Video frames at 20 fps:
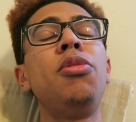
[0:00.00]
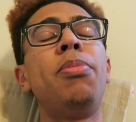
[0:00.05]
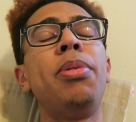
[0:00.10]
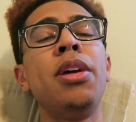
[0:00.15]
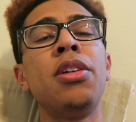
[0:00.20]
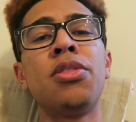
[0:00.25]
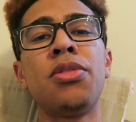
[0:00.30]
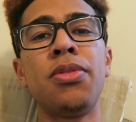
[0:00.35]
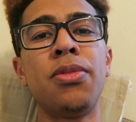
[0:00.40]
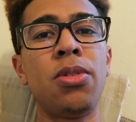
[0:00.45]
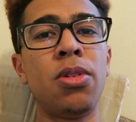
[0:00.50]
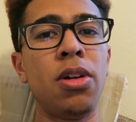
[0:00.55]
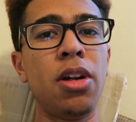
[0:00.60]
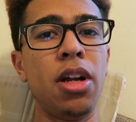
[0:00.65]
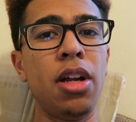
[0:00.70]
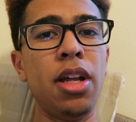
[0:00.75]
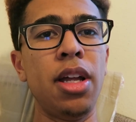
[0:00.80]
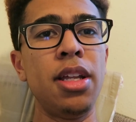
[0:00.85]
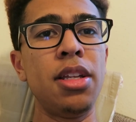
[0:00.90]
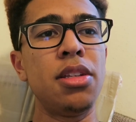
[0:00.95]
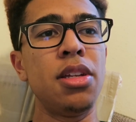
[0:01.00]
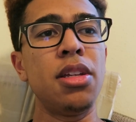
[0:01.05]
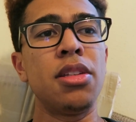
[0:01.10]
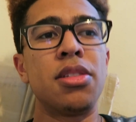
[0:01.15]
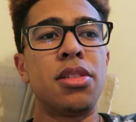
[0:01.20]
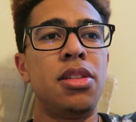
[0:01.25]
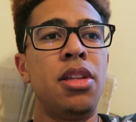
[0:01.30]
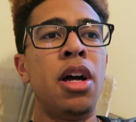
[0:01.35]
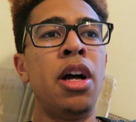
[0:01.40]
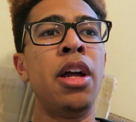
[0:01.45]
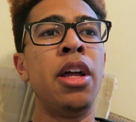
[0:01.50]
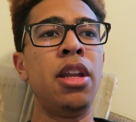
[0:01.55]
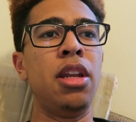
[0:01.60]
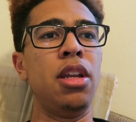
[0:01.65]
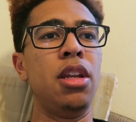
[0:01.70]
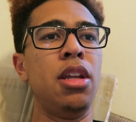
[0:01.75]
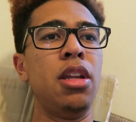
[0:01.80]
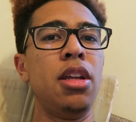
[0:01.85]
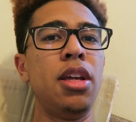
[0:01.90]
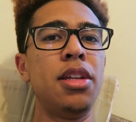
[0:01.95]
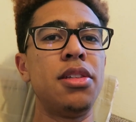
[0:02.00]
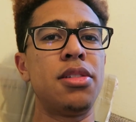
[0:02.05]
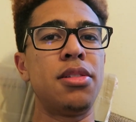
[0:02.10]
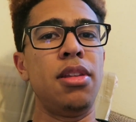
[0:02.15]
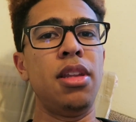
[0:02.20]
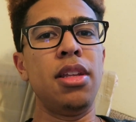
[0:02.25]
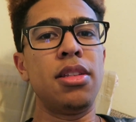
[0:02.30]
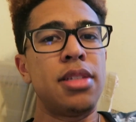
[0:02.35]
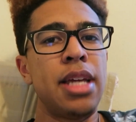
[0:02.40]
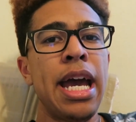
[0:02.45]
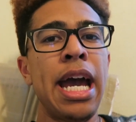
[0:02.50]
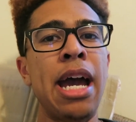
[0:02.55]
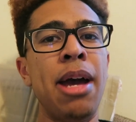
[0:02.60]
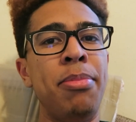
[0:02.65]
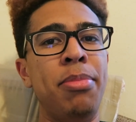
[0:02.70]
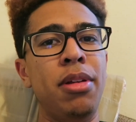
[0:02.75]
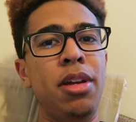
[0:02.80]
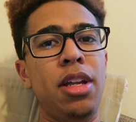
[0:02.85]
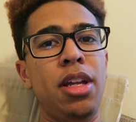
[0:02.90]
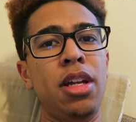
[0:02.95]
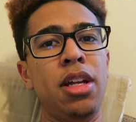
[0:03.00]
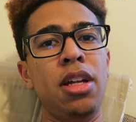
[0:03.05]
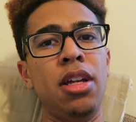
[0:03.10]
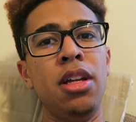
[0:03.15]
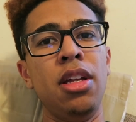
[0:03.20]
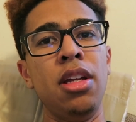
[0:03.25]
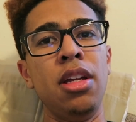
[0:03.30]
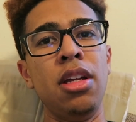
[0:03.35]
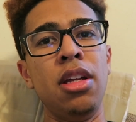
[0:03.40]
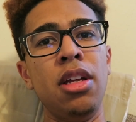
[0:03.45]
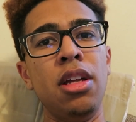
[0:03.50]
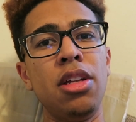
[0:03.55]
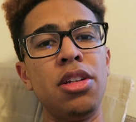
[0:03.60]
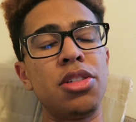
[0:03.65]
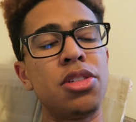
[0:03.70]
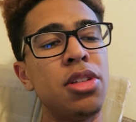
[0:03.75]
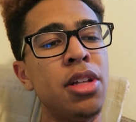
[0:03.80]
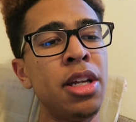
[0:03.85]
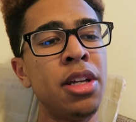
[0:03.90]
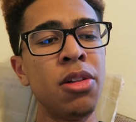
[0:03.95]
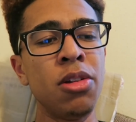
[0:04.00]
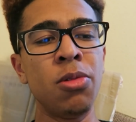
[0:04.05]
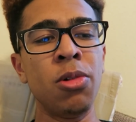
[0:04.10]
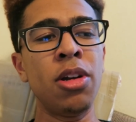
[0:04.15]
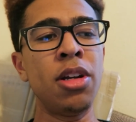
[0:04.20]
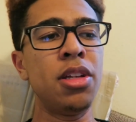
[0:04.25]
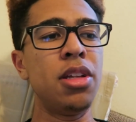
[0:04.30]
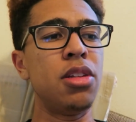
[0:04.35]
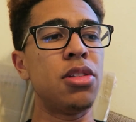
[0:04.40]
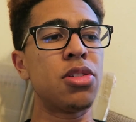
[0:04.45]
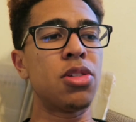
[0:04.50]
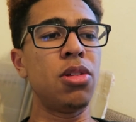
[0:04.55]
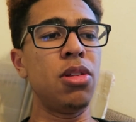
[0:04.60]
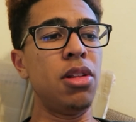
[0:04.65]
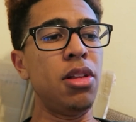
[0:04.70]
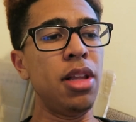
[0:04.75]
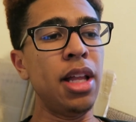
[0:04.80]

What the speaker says: you piss for? It's done. It's happening. Just let it run its